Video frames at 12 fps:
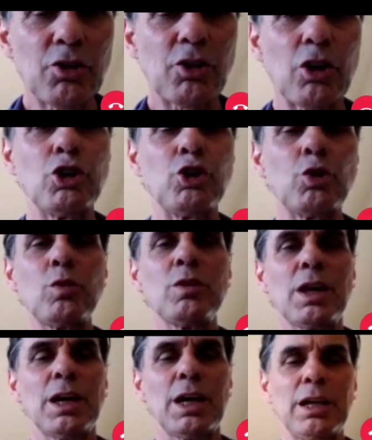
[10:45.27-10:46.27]
So
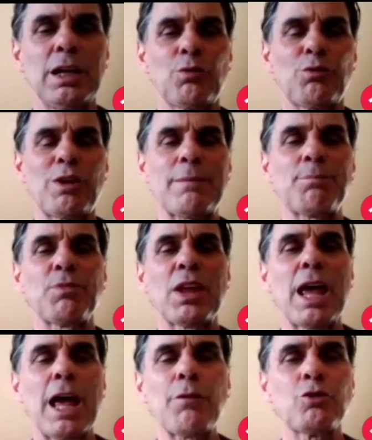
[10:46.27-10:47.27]
you, in
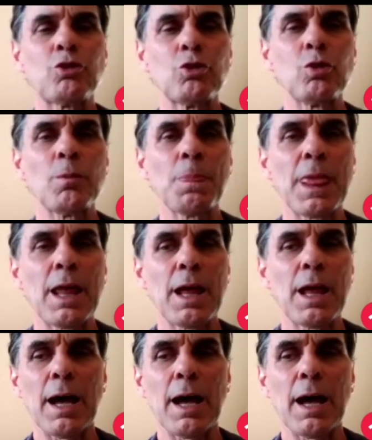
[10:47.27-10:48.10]
fact, have to